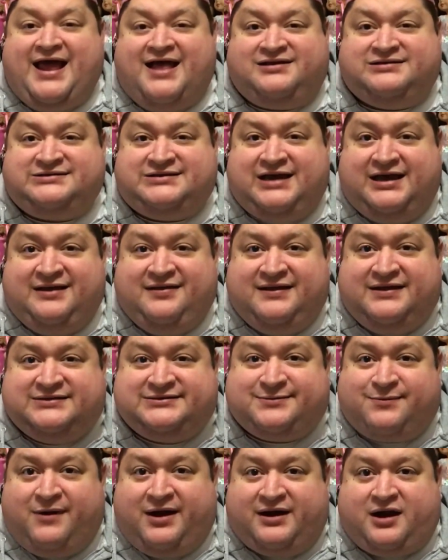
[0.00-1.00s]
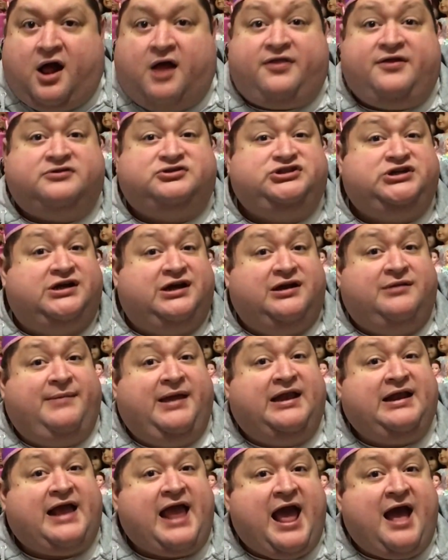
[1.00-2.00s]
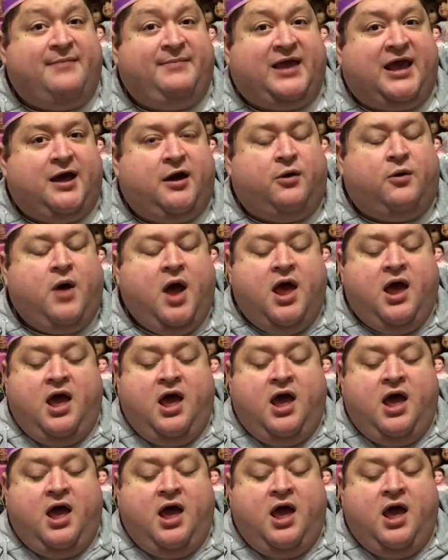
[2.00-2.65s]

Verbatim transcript: Elsa in this one, although she could have made a cameo.